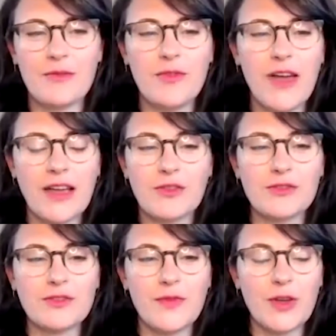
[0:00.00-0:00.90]
had
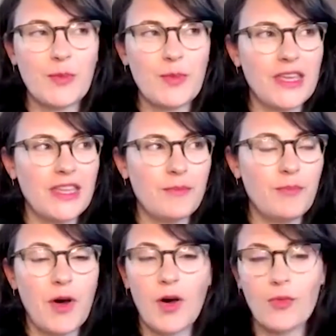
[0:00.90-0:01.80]
crews film in
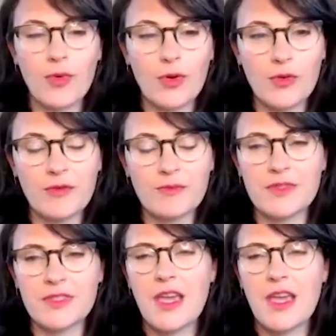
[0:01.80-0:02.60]
ballrooms,